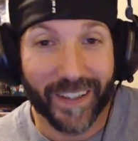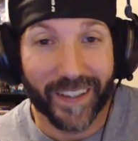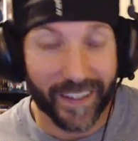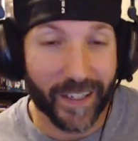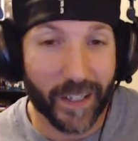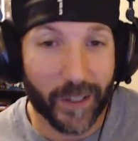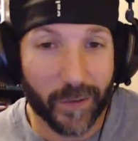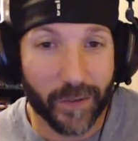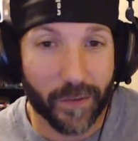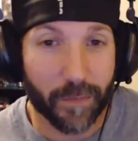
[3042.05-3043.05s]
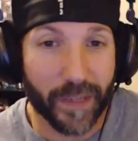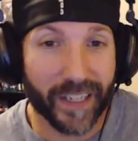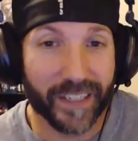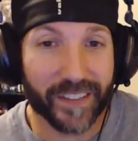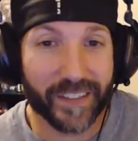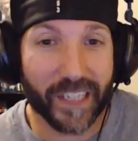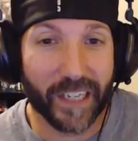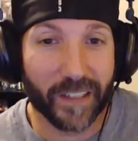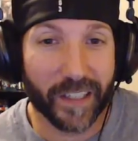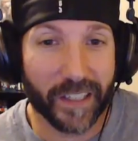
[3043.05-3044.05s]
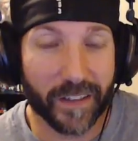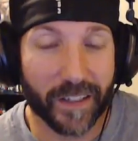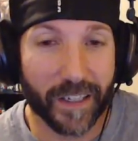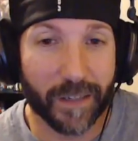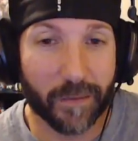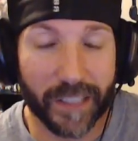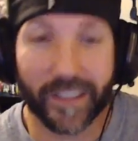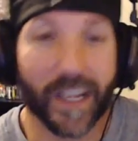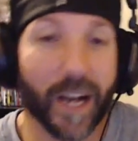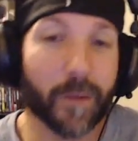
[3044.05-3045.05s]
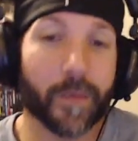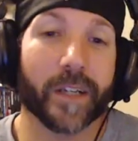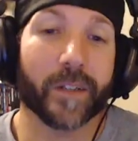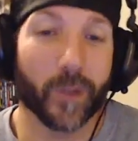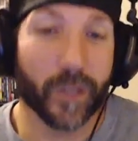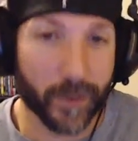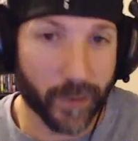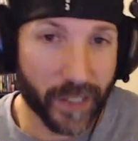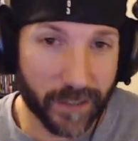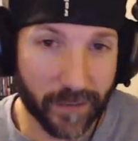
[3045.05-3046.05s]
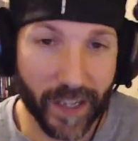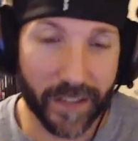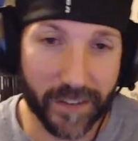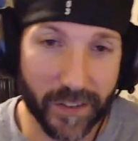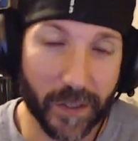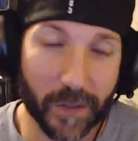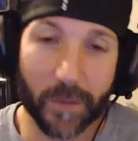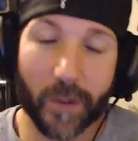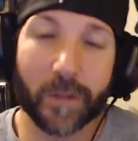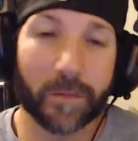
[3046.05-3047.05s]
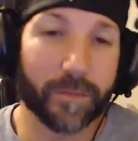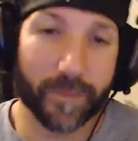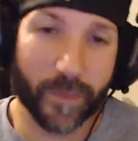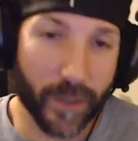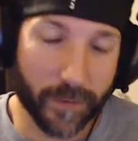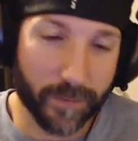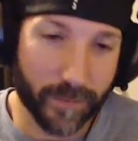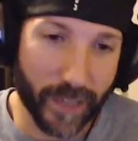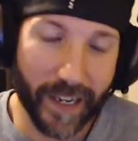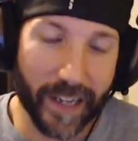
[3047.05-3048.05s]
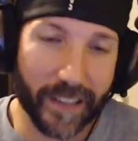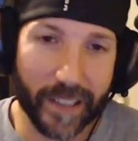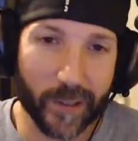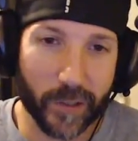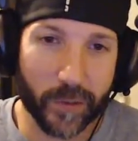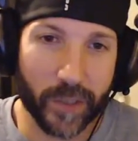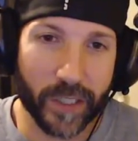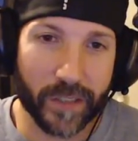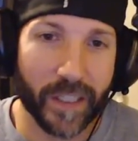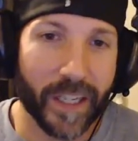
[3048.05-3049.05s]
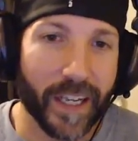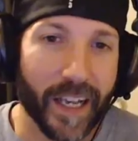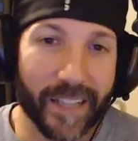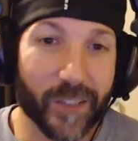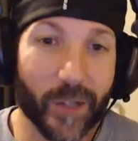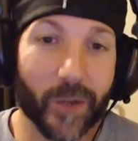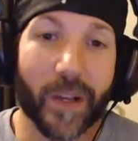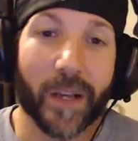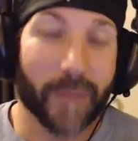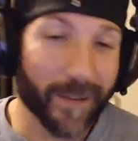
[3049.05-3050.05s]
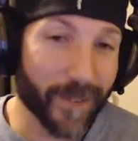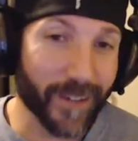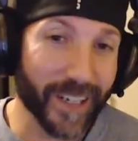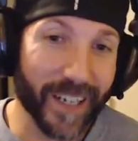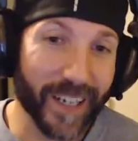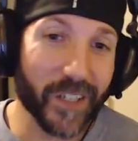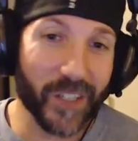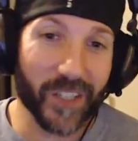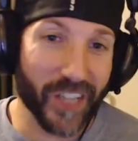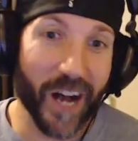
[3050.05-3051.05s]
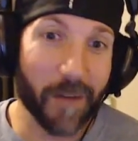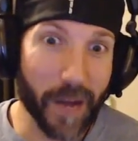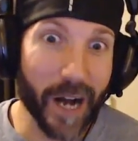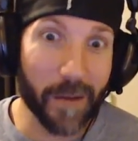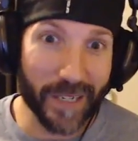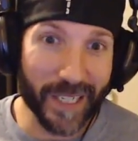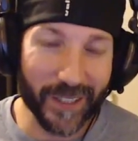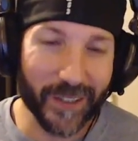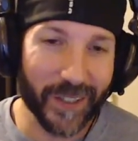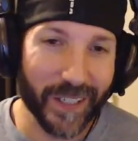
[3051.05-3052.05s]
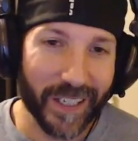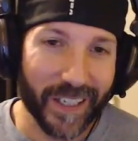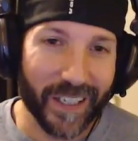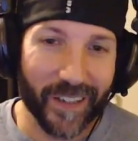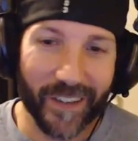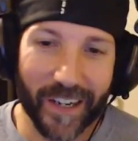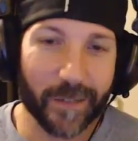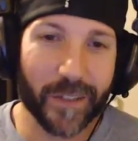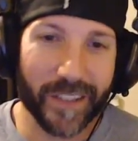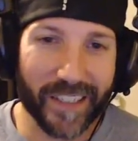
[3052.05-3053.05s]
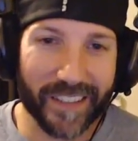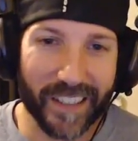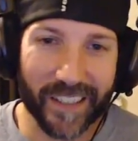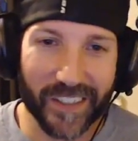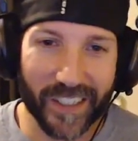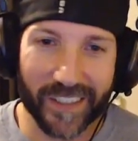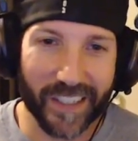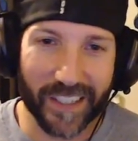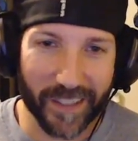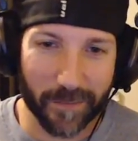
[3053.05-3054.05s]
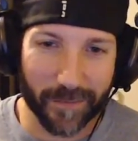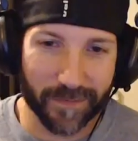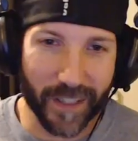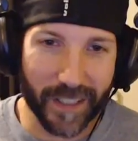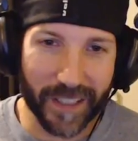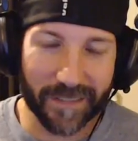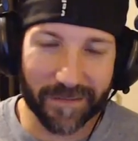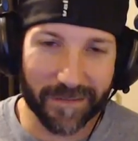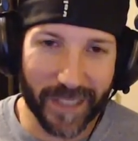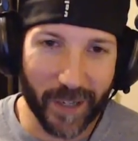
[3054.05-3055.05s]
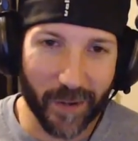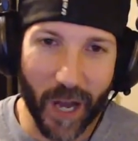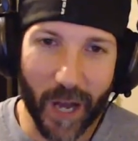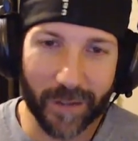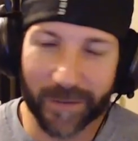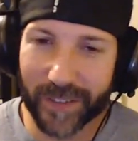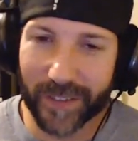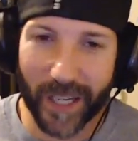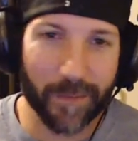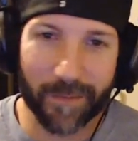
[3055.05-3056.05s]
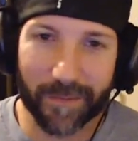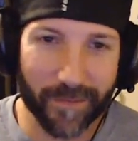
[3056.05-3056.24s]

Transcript: you know, because it's kind of like see, I'm a big Lord of the Rings fan, so I like Lord of the Rings, and so my favorite character is Tom Bombadil, you know, and everyone thinks that he's just like some fucking dumb